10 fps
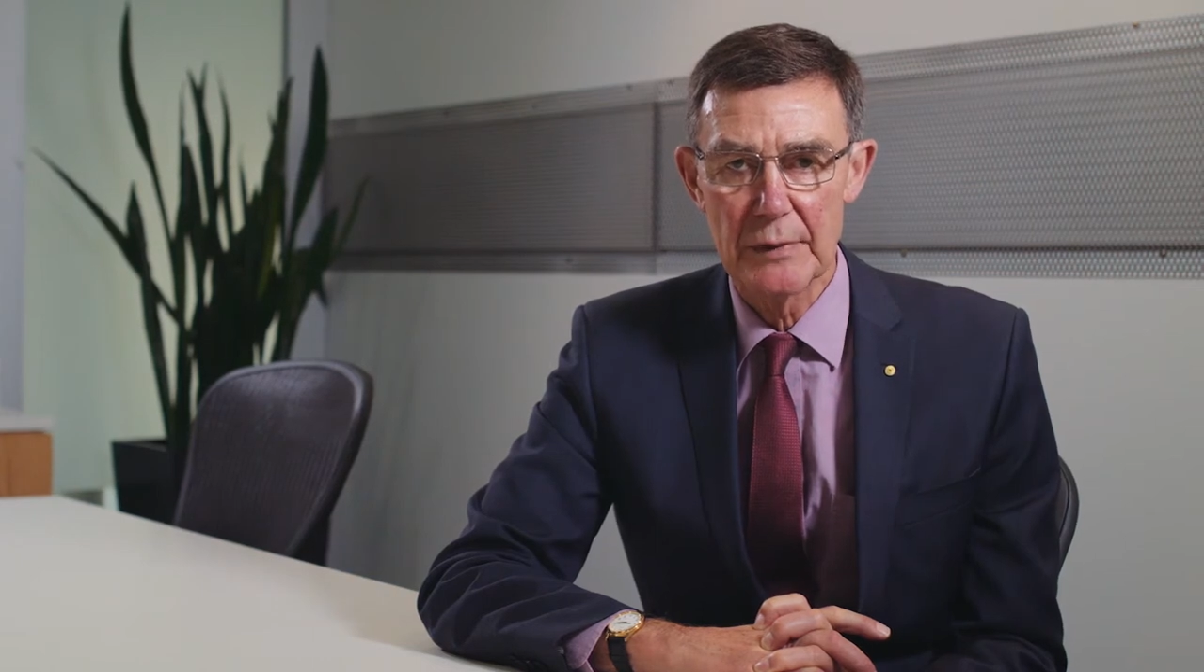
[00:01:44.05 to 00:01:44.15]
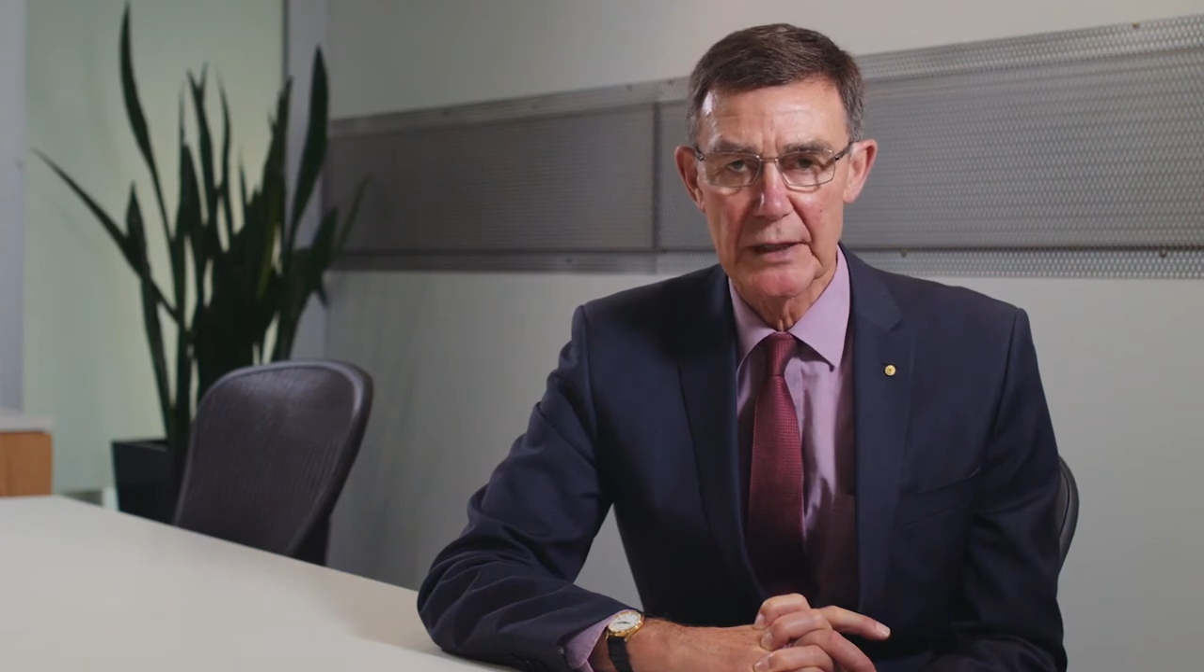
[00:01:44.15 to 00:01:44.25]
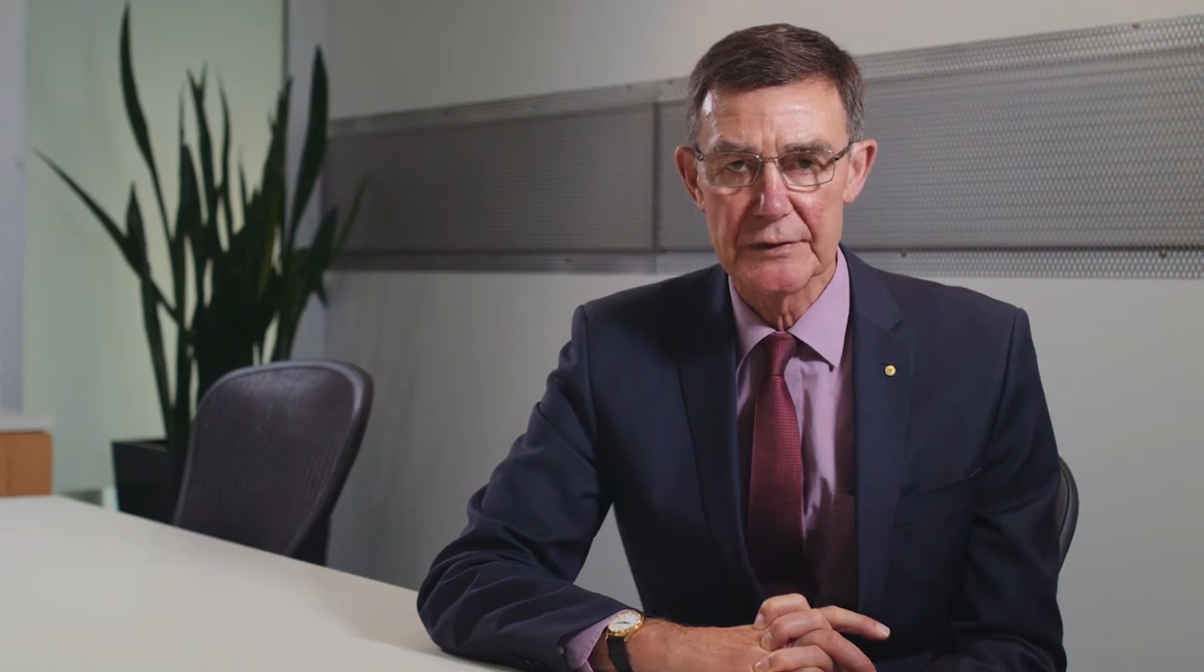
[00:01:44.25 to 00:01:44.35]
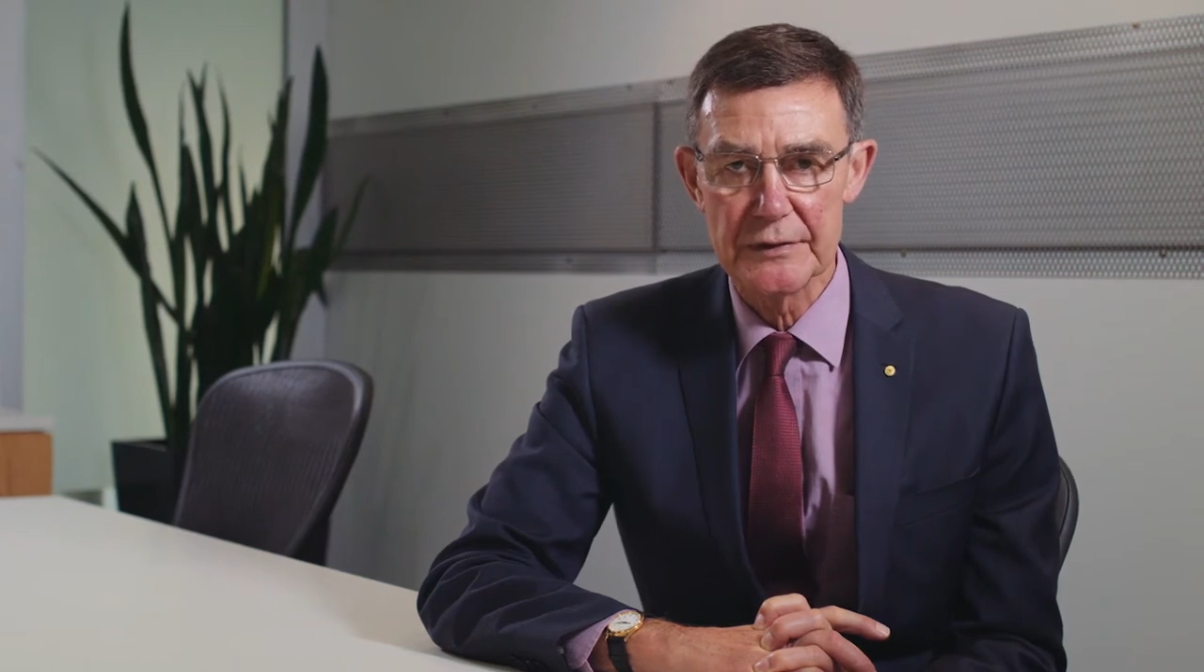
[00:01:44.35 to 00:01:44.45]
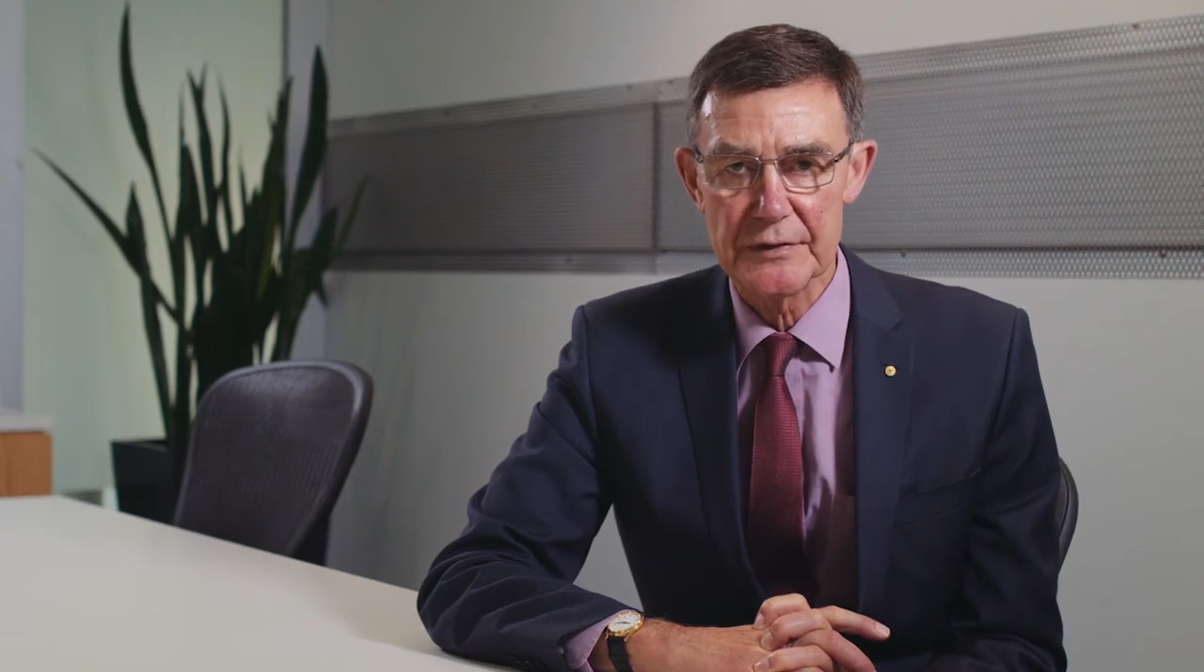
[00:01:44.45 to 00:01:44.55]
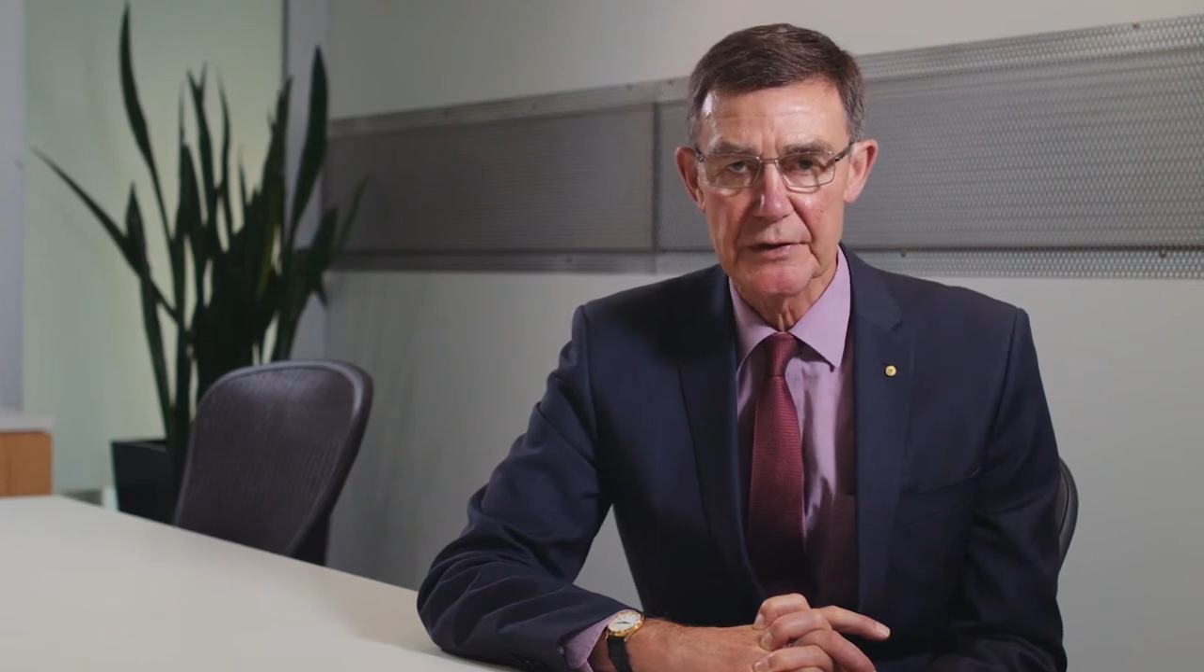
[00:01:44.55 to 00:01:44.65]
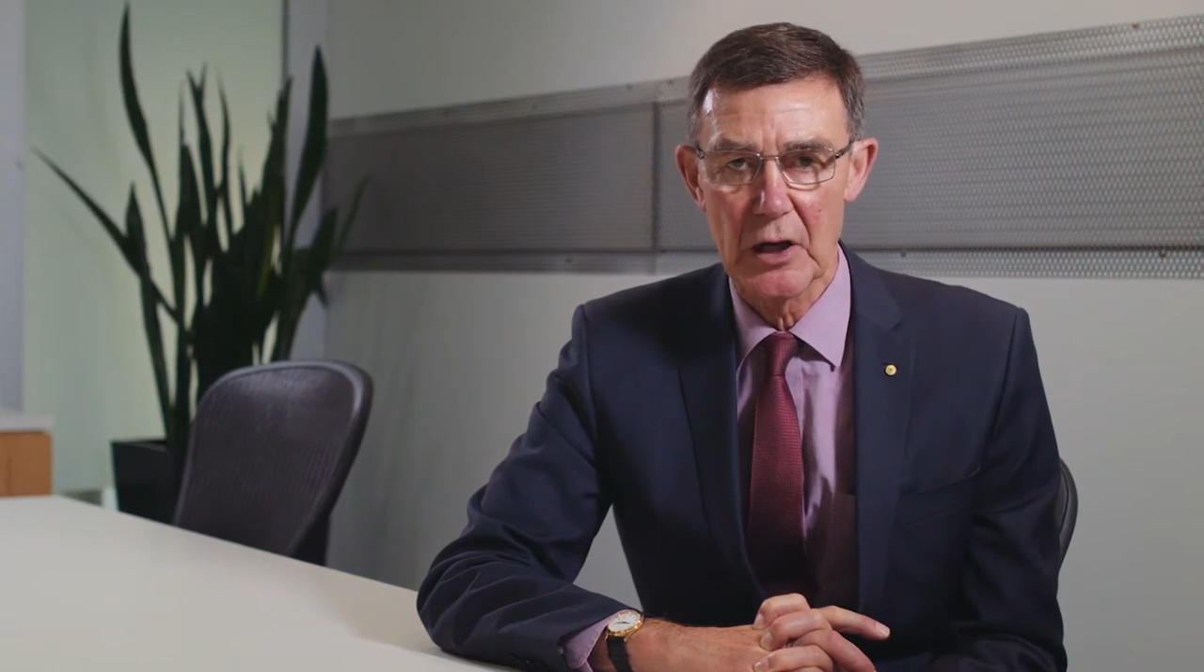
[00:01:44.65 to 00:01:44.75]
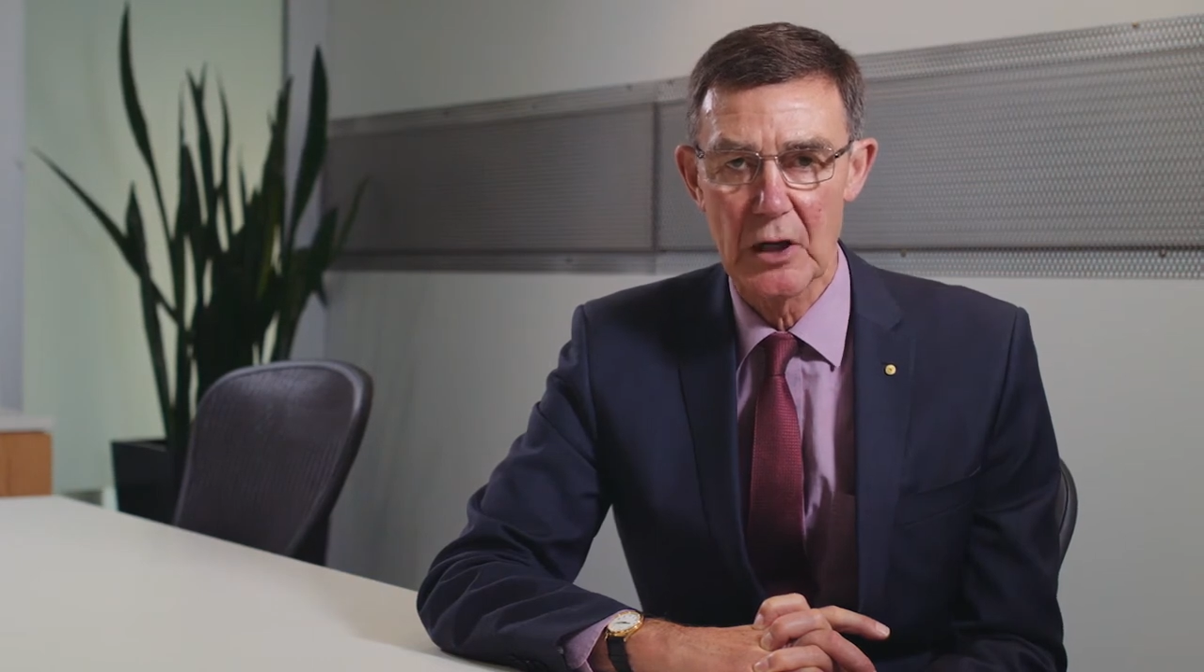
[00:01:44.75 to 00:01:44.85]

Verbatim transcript: Motors